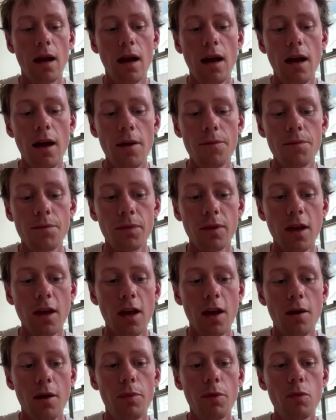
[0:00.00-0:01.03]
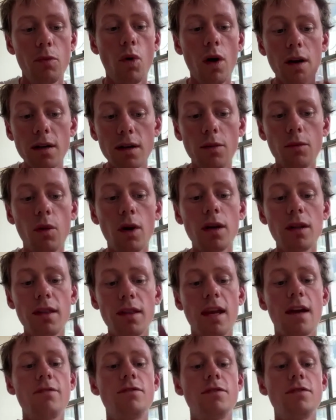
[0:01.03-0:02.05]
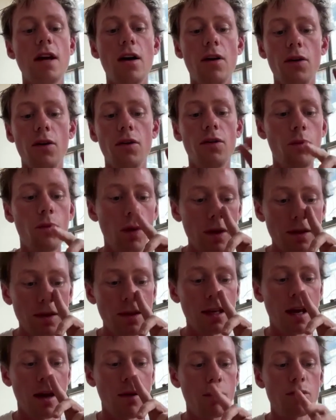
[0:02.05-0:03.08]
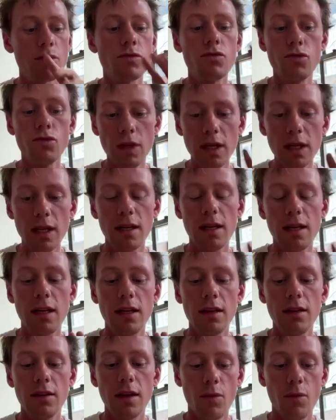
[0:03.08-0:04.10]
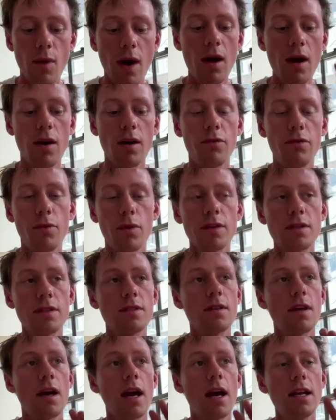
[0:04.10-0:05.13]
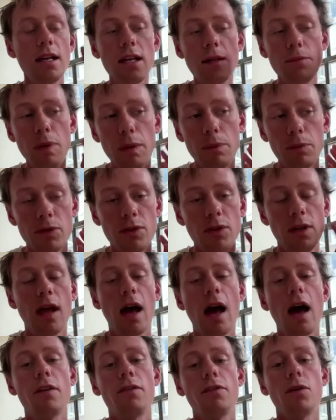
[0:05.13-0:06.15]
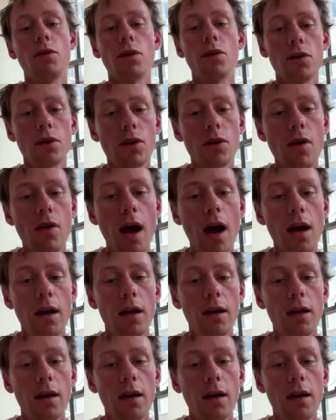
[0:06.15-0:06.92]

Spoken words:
Um, but one thing I was really aware of was I need people to laugh in order to cry.